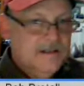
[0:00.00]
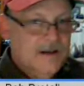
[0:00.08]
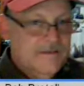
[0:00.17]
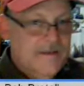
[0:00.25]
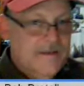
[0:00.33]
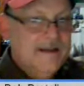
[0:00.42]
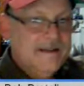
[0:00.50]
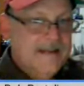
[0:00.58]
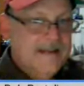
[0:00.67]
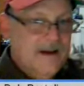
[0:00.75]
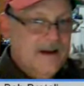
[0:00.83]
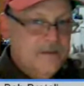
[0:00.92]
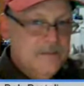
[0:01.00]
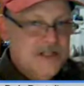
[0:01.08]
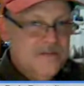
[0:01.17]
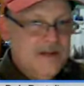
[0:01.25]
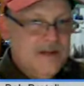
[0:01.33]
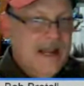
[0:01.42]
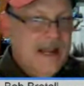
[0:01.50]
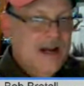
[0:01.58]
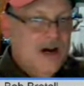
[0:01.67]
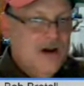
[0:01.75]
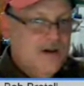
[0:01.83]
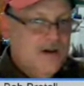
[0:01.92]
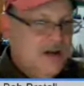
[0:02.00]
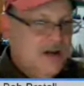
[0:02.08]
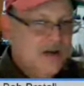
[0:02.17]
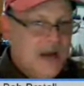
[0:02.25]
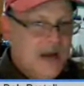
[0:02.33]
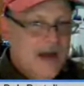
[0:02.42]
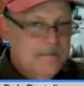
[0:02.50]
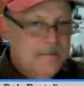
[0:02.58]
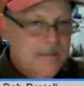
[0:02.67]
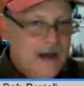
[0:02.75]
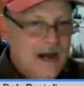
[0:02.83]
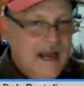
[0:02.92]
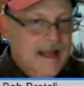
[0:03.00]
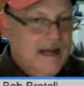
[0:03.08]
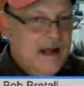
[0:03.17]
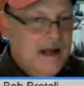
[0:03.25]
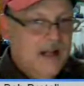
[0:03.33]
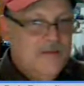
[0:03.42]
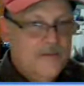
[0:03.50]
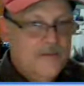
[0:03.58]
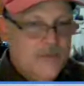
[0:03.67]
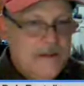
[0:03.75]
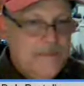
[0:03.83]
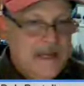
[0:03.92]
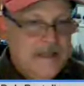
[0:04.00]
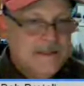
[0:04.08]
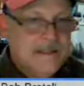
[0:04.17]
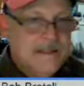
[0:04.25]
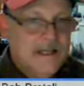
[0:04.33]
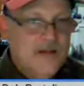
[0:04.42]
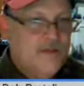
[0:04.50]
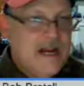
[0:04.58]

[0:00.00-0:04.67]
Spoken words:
event down in Mission Viejo, come on by and I'll have free pizza,